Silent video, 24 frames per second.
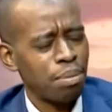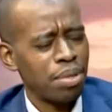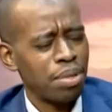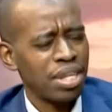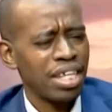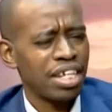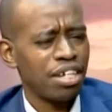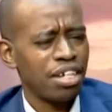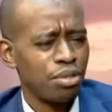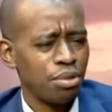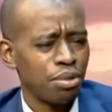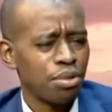But
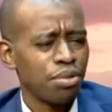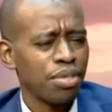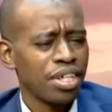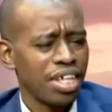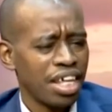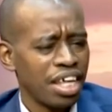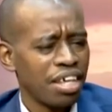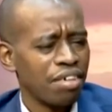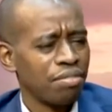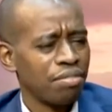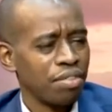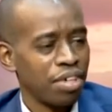they do
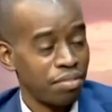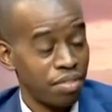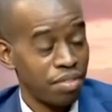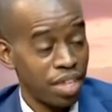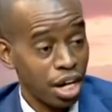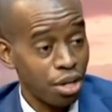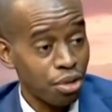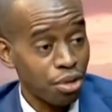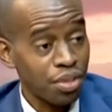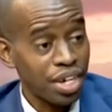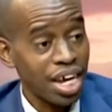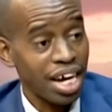give, if
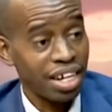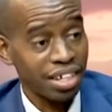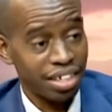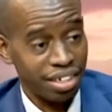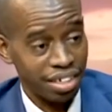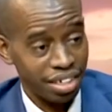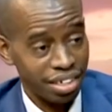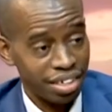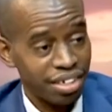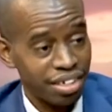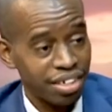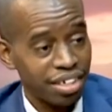they're
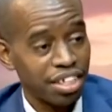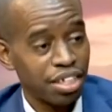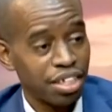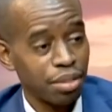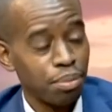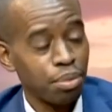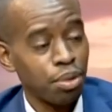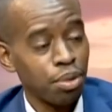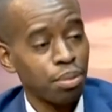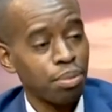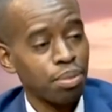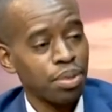conducted in
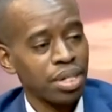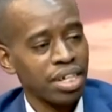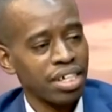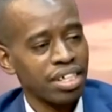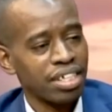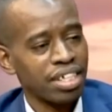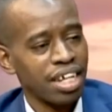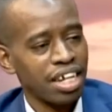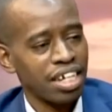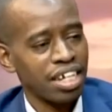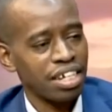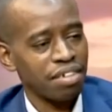the proper
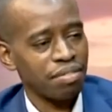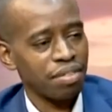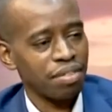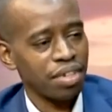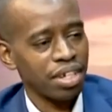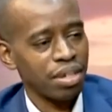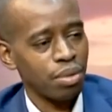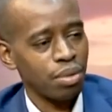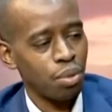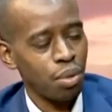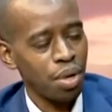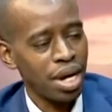
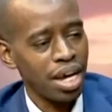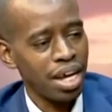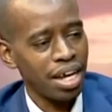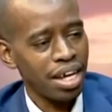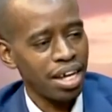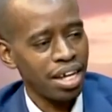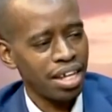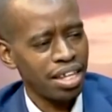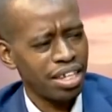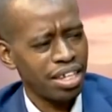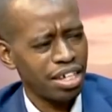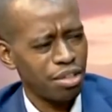scientific
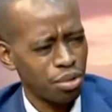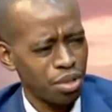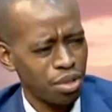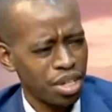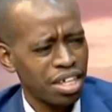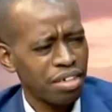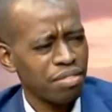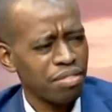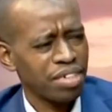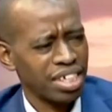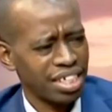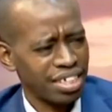way, they do
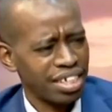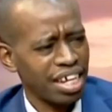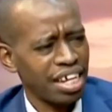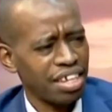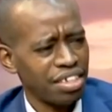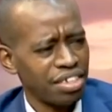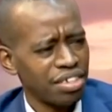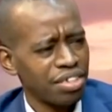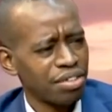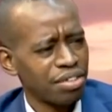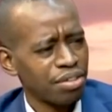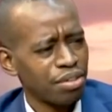give a
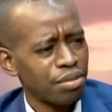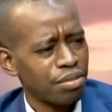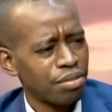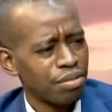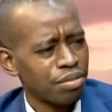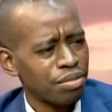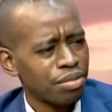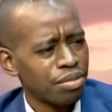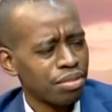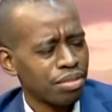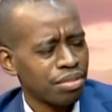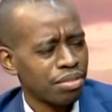sense
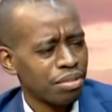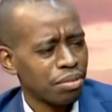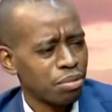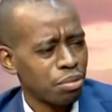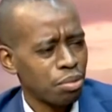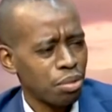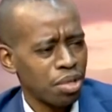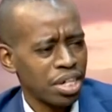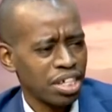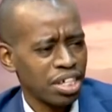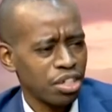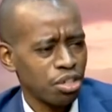of
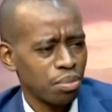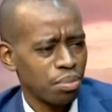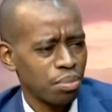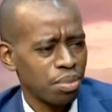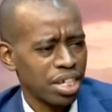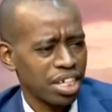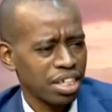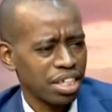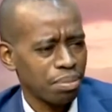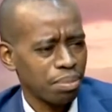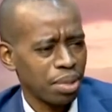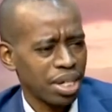what is to
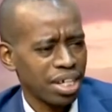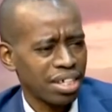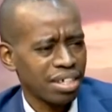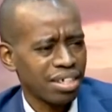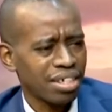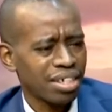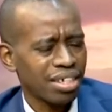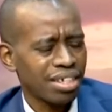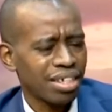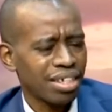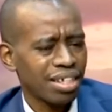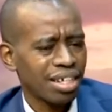be
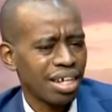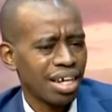expected.